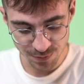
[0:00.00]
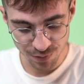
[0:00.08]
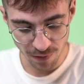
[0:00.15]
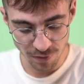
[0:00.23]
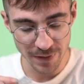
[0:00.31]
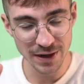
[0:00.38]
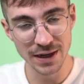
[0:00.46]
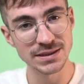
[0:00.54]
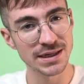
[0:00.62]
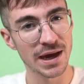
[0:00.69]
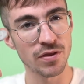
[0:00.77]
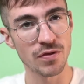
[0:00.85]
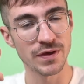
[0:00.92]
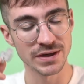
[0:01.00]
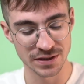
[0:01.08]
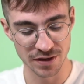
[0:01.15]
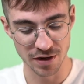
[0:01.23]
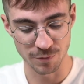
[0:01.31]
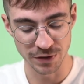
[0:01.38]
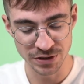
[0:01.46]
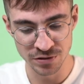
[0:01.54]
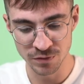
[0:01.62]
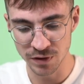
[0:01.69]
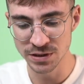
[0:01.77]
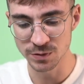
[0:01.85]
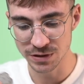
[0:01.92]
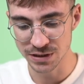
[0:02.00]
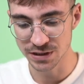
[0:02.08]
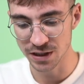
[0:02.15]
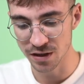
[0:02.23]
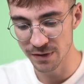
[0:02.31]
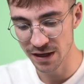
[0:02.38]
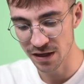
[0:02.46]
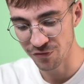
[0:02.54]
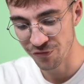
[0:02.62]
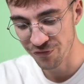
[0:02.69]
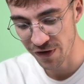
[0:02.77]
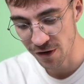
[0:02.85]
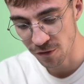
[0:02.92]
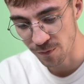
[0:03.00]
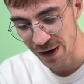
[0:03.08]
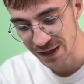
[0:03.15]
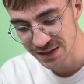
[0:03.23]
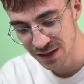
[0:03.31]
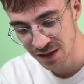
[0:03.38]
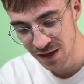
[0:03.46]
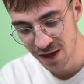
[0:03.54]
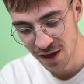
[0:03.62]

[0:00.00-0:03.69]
probably an indicator that these are the original ones, which is going to make it feel better,